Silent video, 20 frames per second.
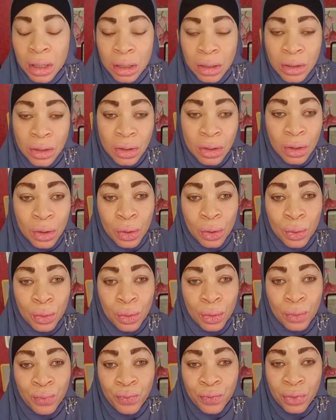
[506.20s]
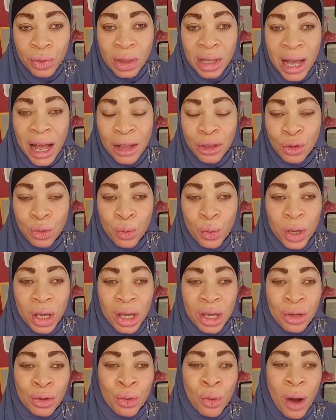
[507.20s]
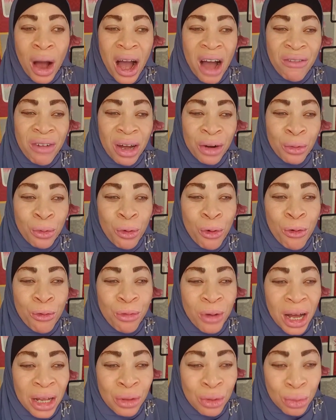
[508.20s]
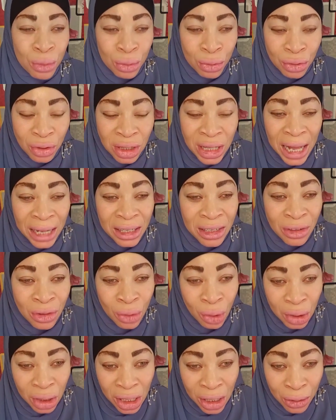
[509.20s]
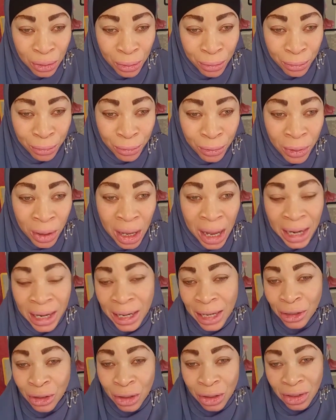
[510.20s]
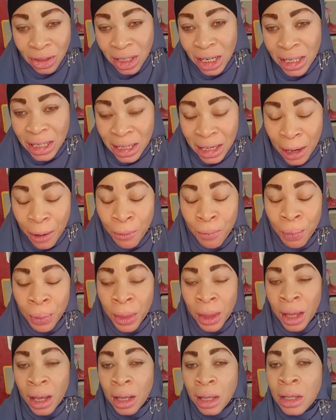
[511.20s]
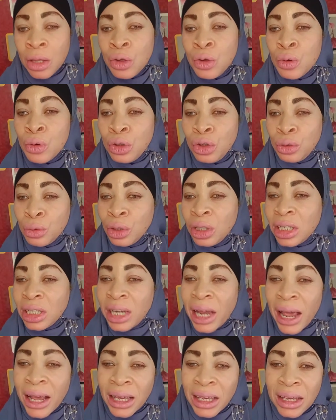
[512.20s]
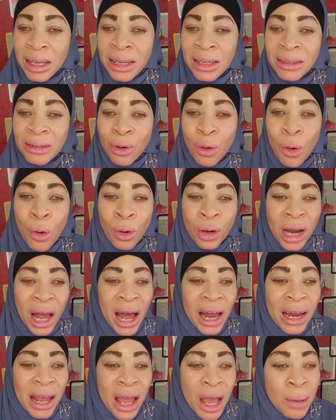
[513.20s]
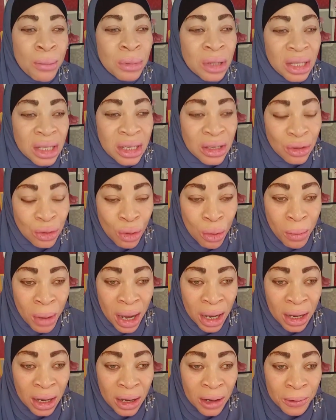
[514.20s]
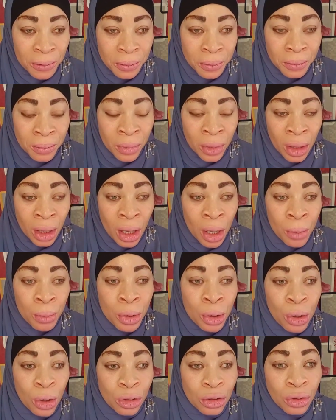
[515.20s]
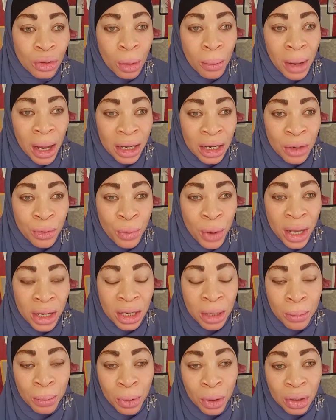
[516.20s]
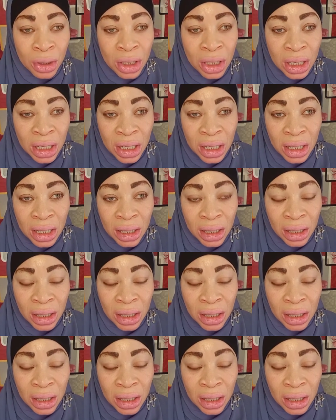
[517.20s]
So that way you have an overdose. That is not enough. I think I should just say it now. You should take it on an empty stomach, because normally when the body